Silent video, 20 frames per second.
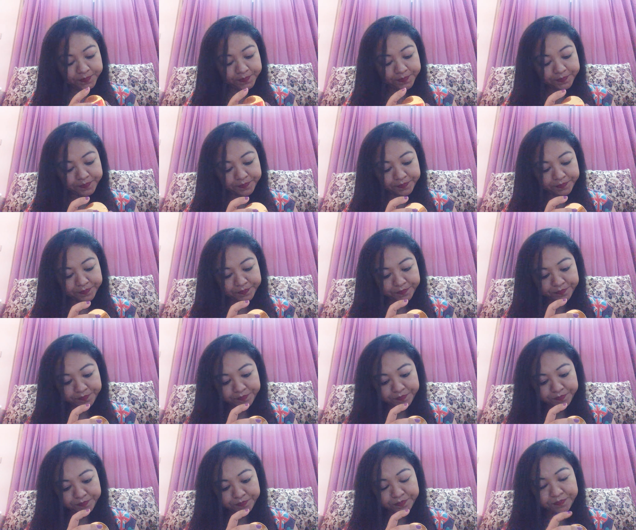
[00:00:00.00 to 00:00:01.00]

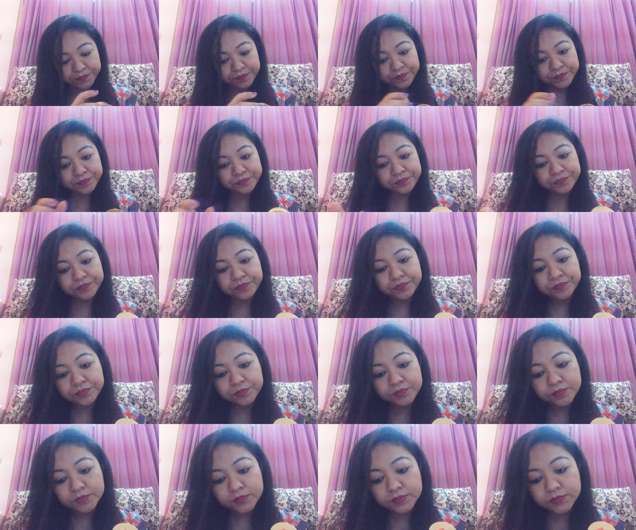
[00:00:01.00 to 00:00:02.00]

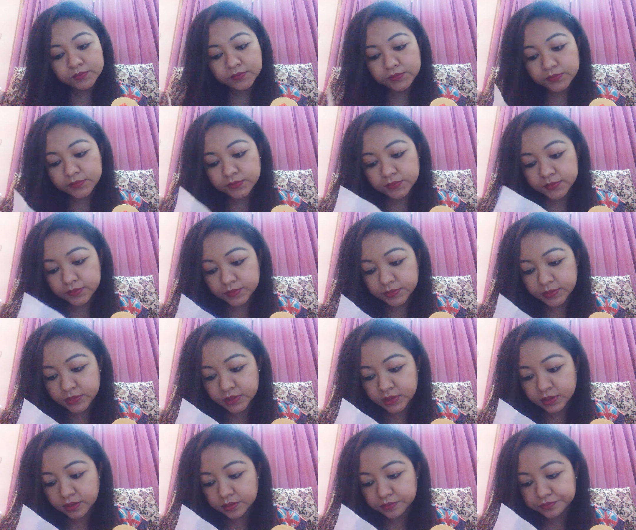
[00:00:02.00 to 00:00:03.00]

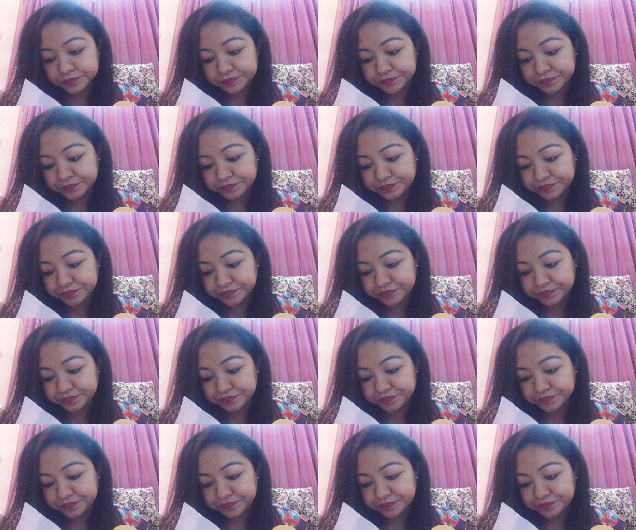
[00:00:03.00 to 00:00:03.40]
Nothing is said.